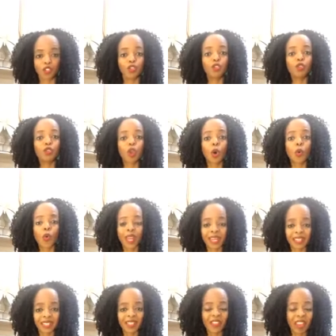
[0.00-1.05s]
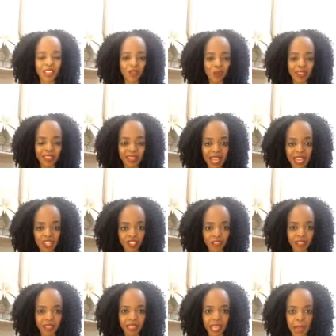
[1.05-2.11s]
You do not wait until that transaction,
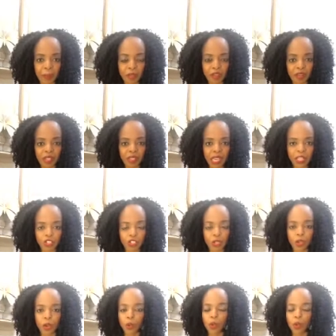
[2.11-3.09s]
that time of transaction,